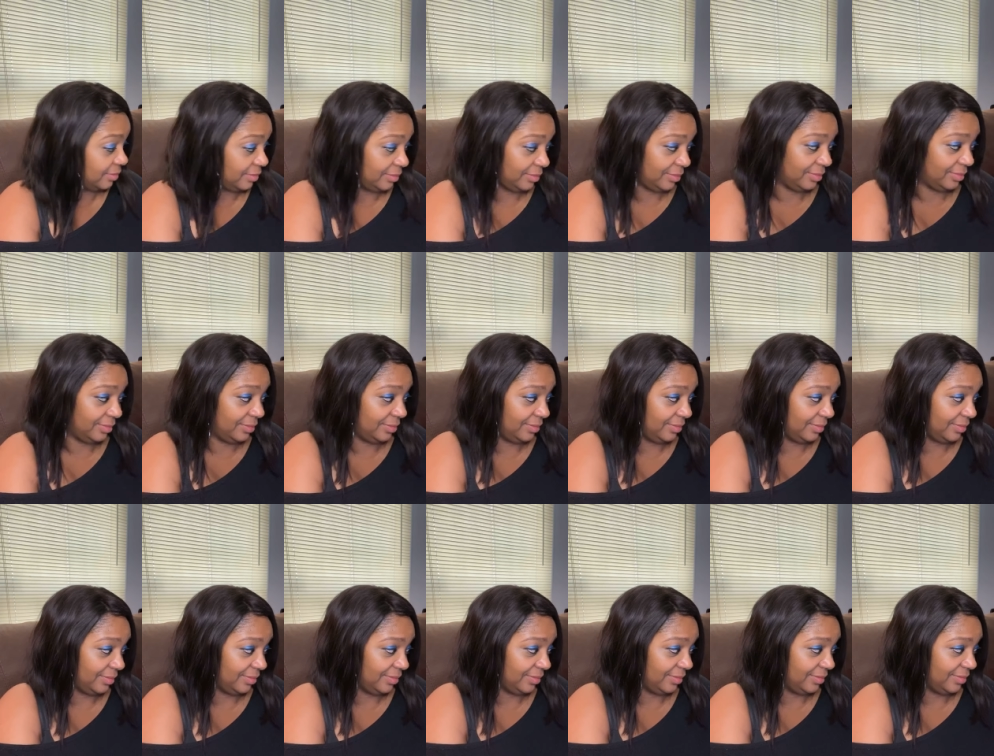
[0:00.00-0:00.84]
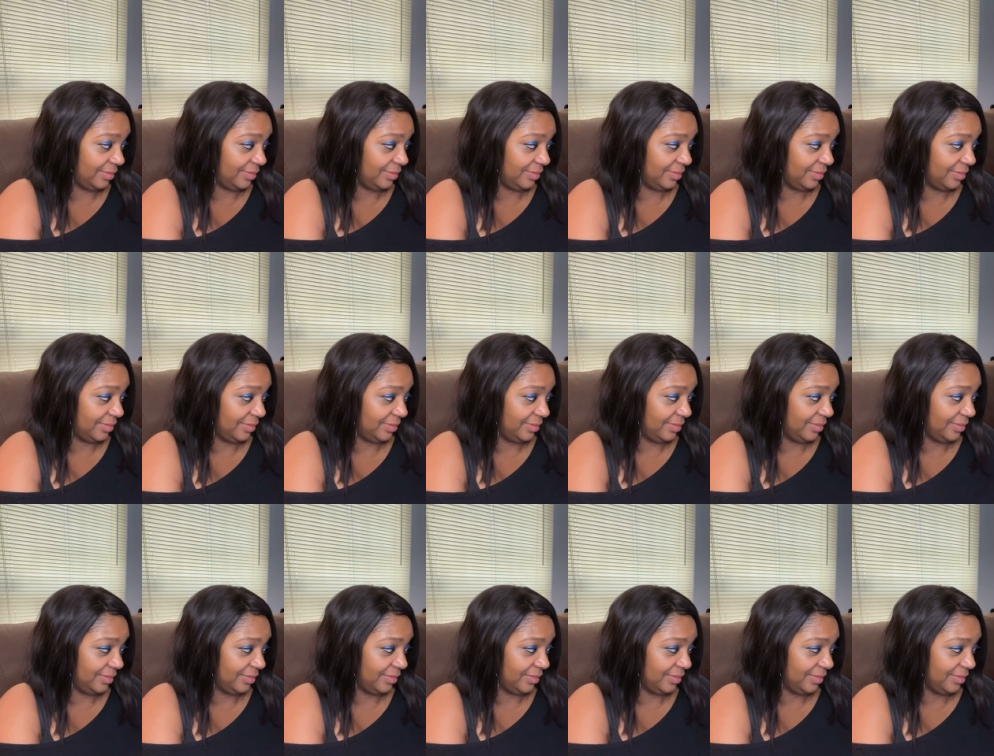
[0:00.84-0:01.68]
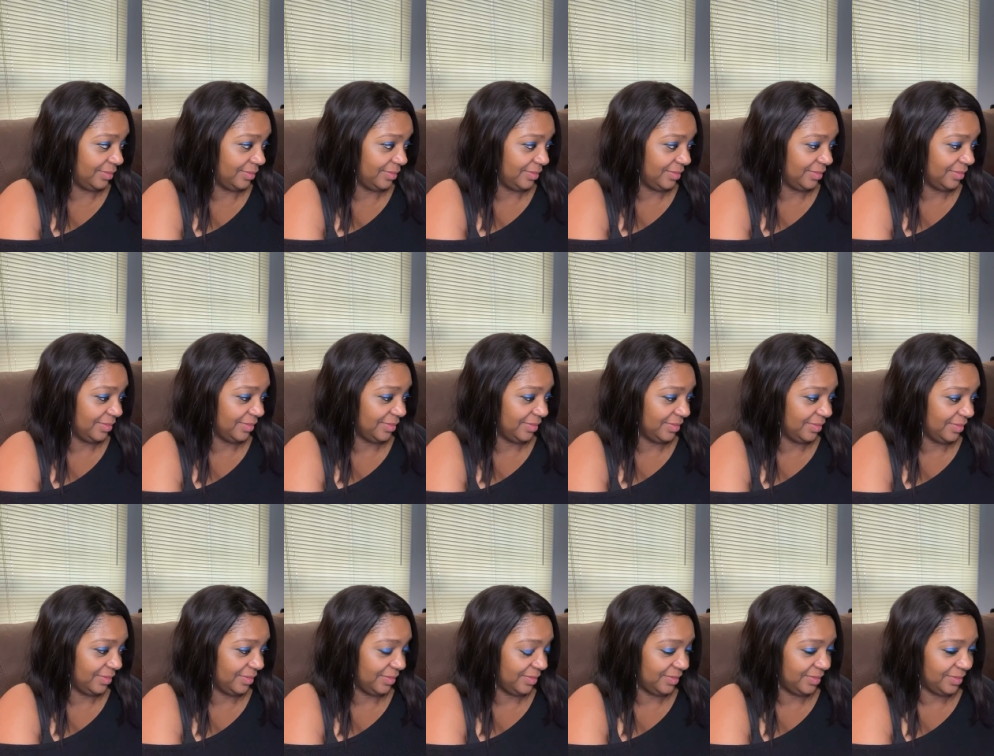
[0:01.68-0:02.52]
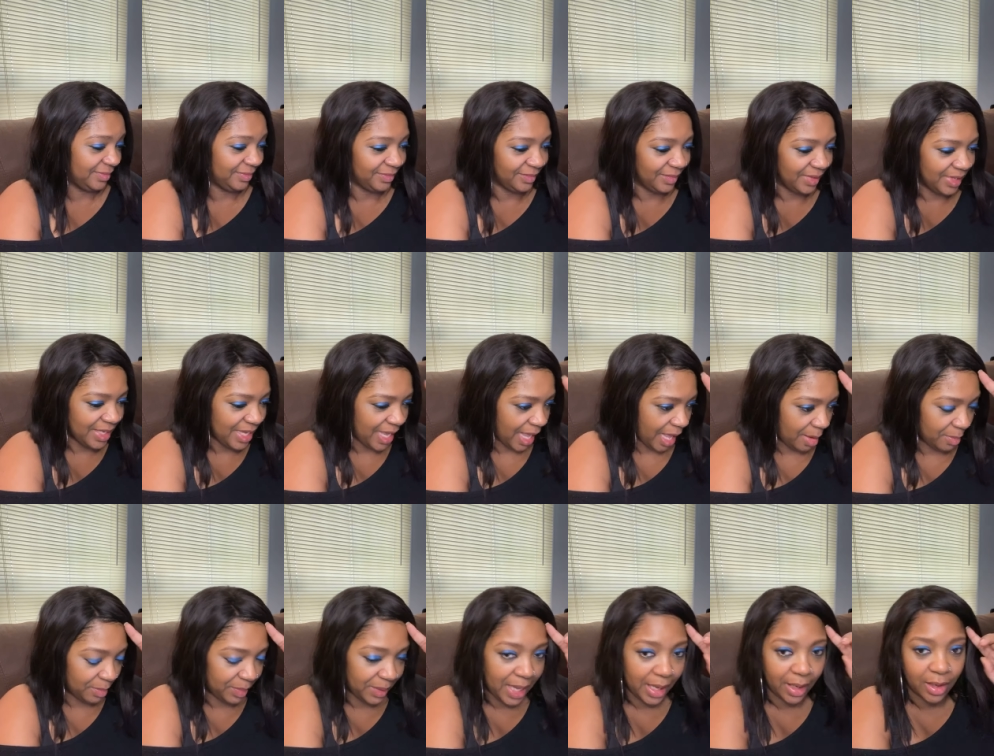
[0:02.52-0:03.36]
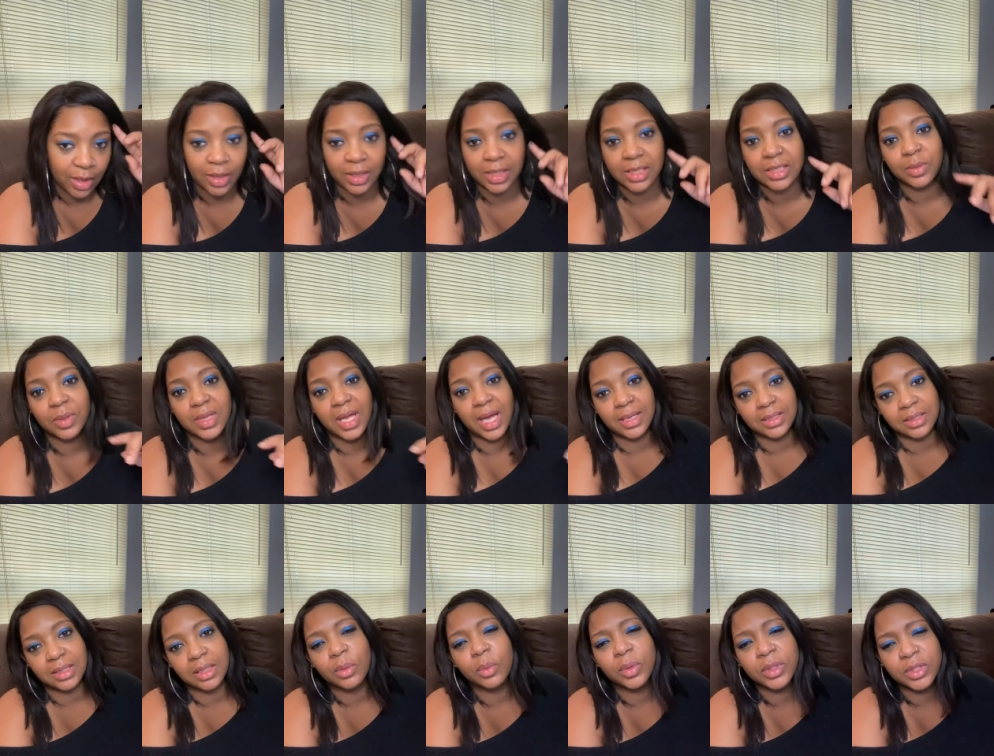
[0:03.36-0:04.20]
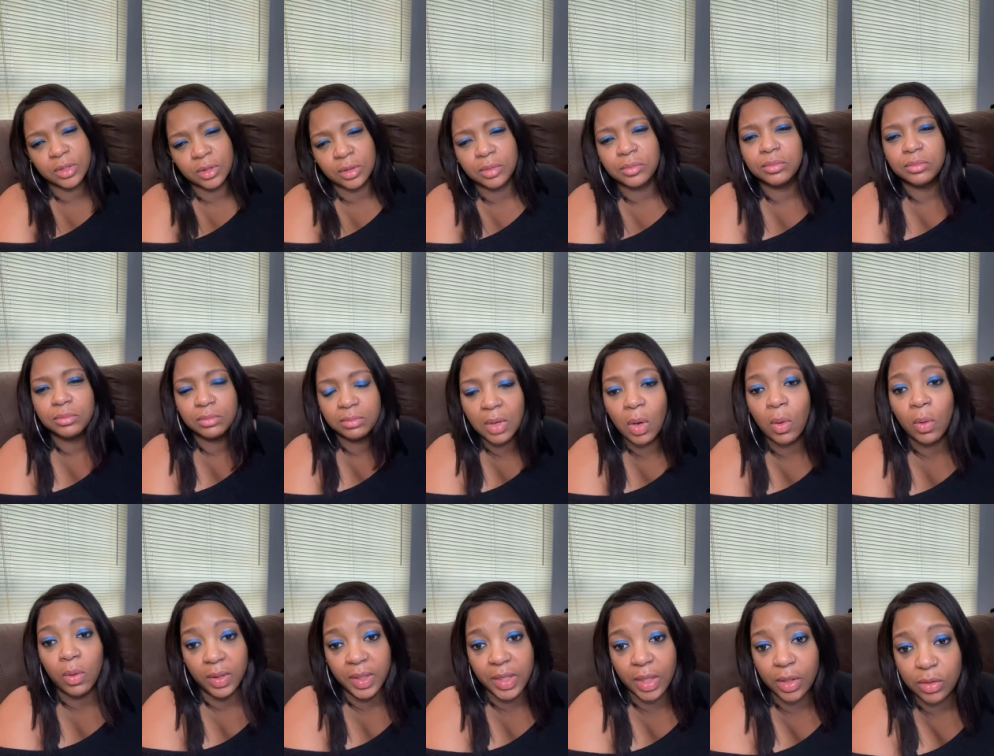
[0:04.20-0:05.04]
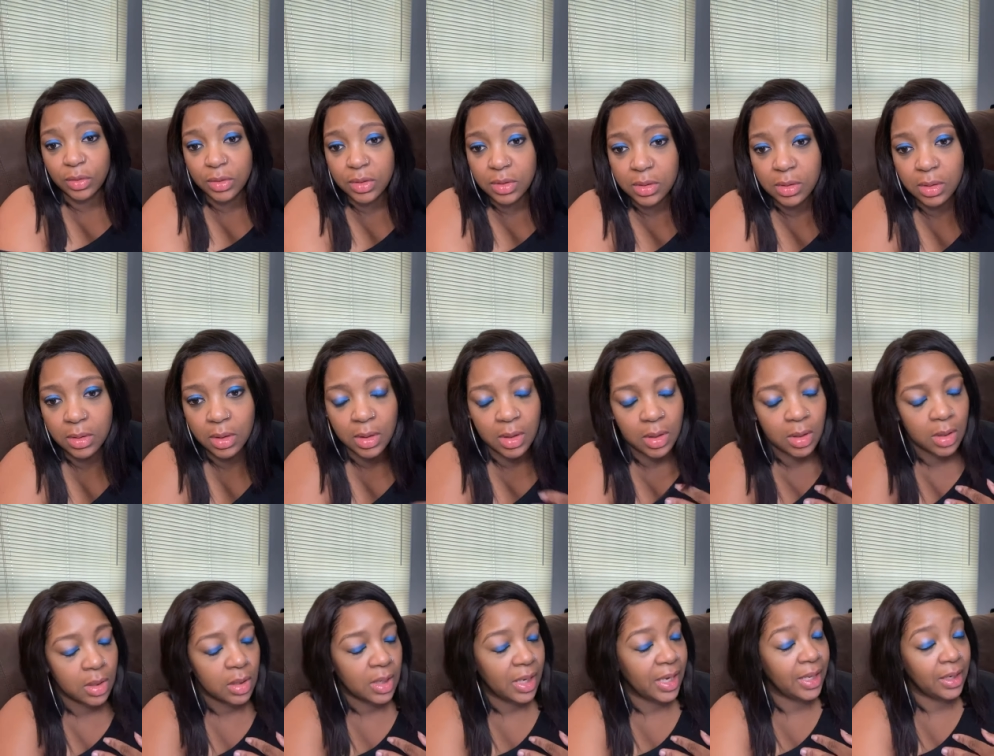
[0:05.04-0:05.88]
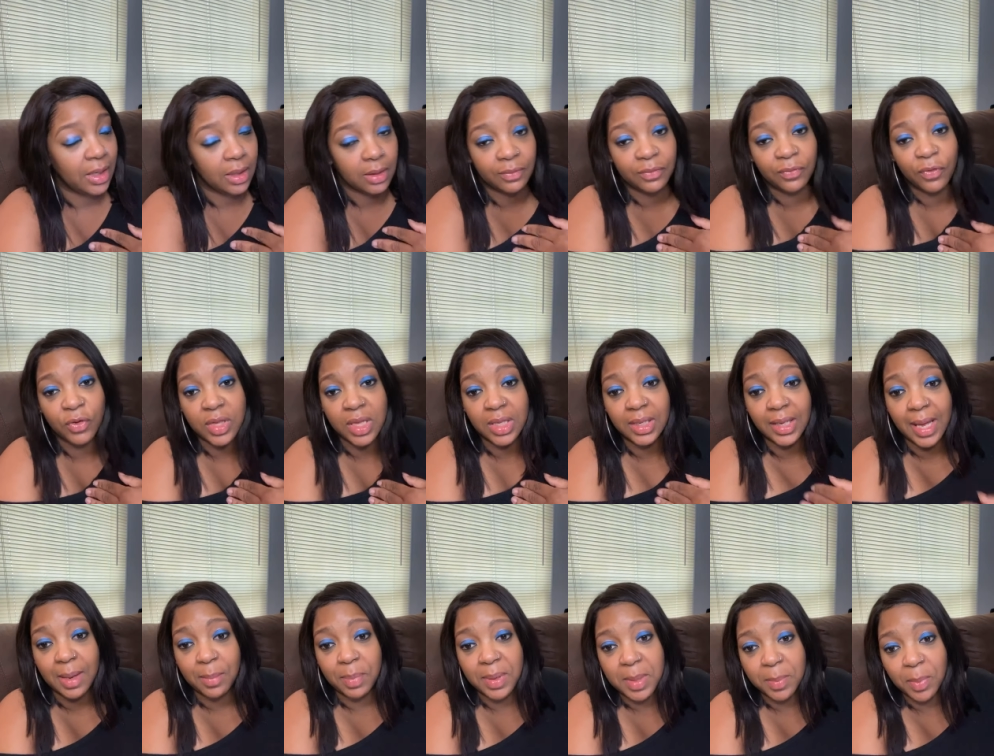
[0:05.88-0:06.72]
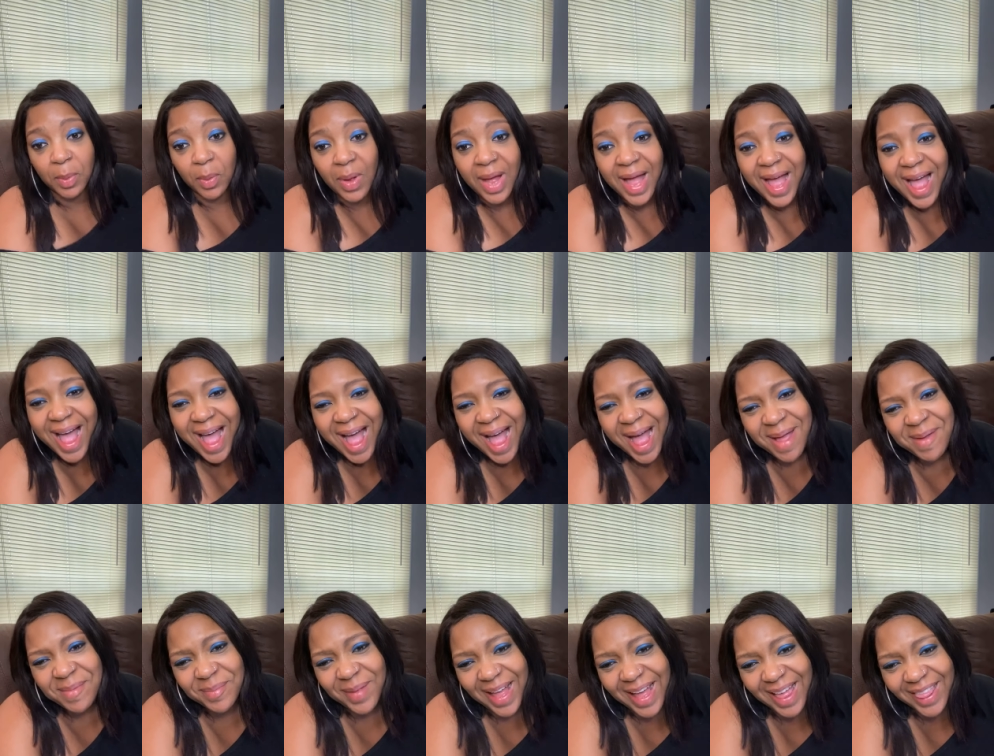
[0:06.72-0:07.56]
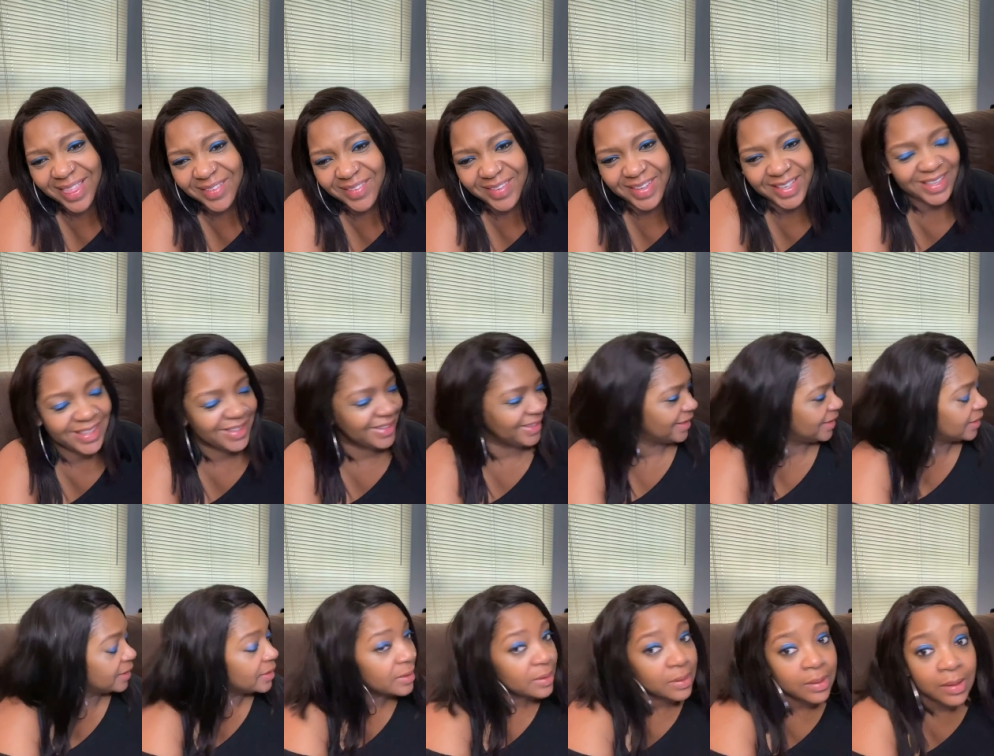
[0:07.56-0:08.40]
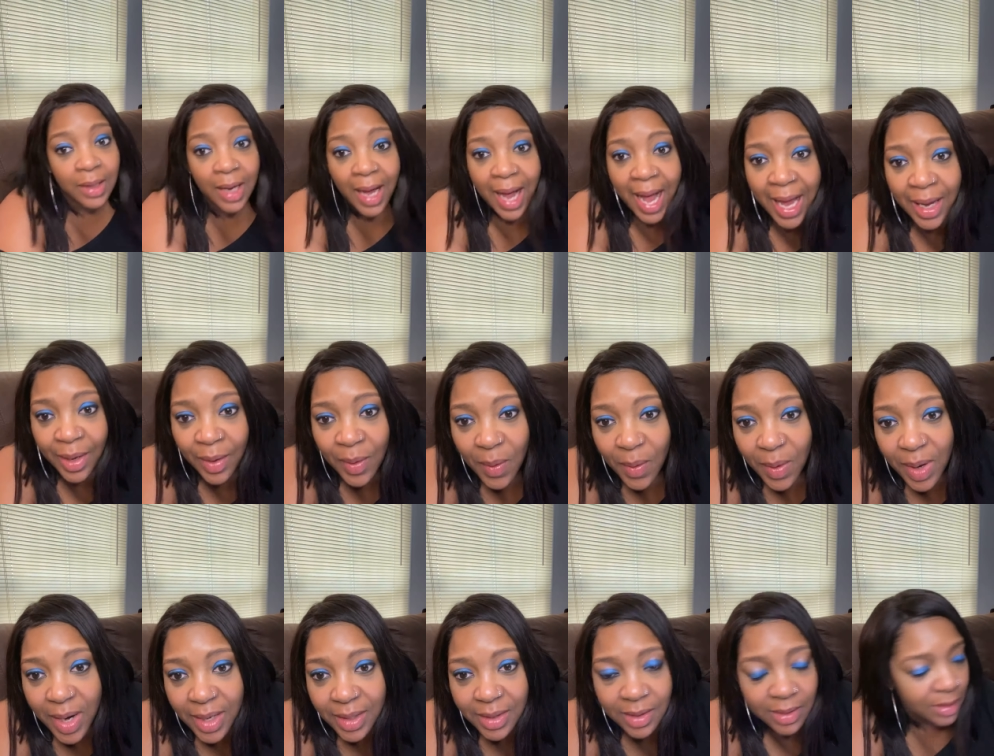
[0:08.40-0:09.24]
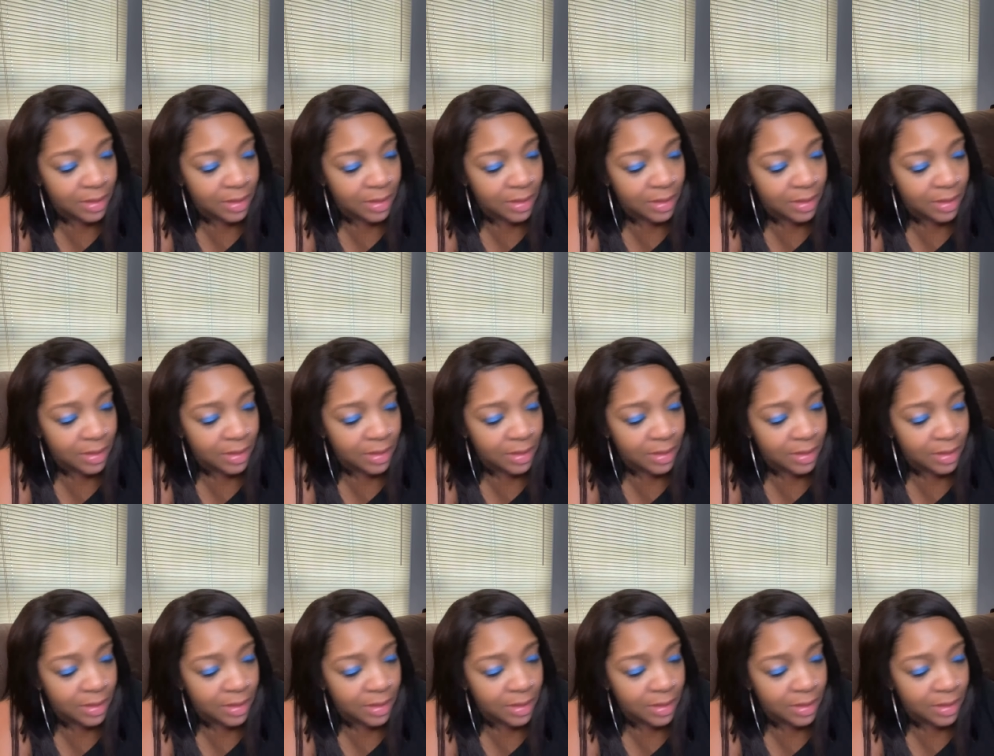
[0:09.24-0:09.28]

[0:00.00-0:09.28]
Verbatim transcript: Black cookies with some icing. Yeah, black cookies with icing, which are Oreos and for the lay people. The, the I'm Mallory. Hi, Court.